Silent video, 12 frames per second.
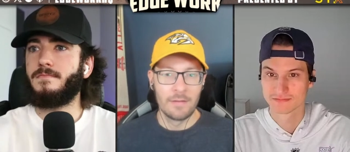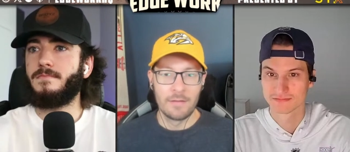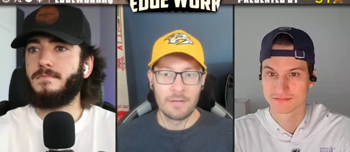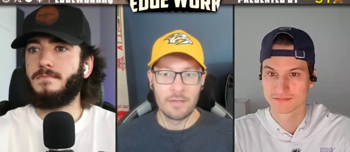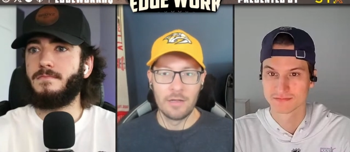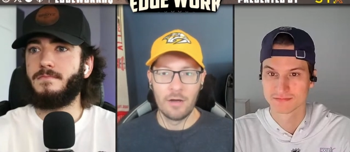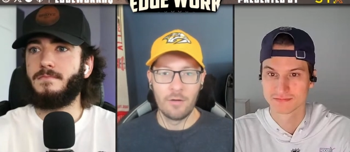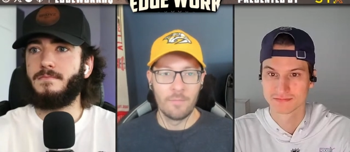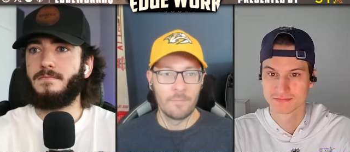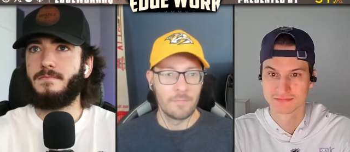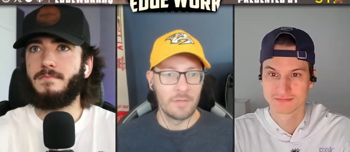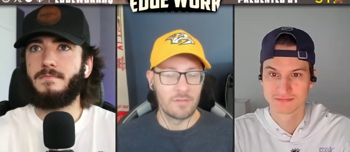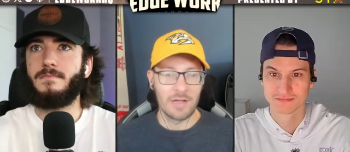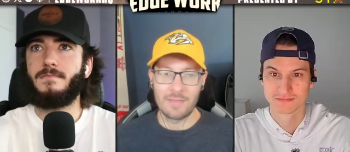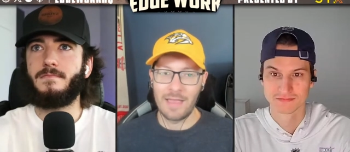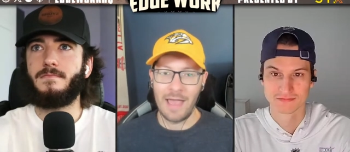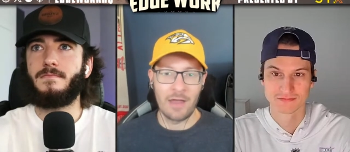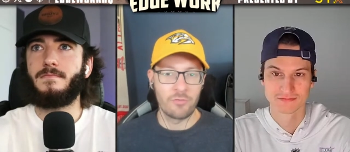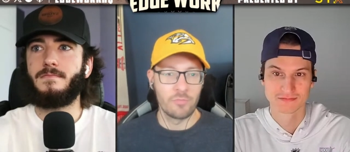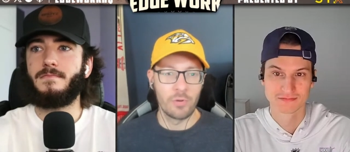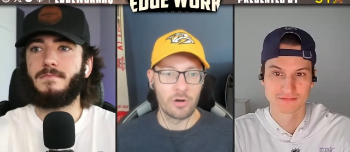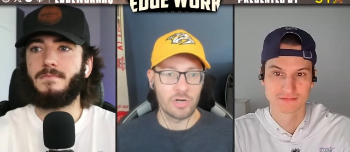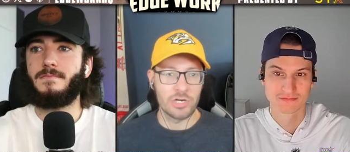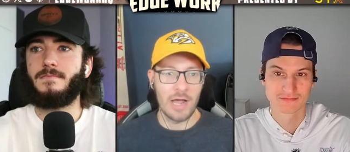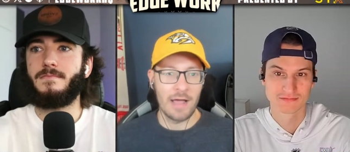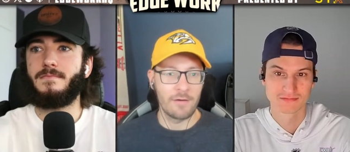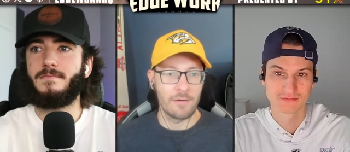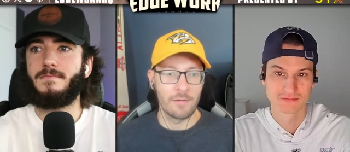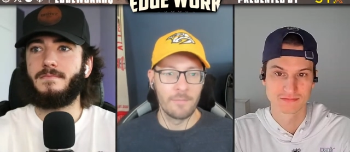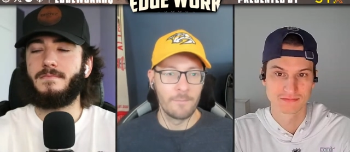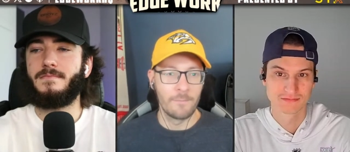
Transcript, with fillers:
Speaker 1: you know, he's got the Andrew Berkshire,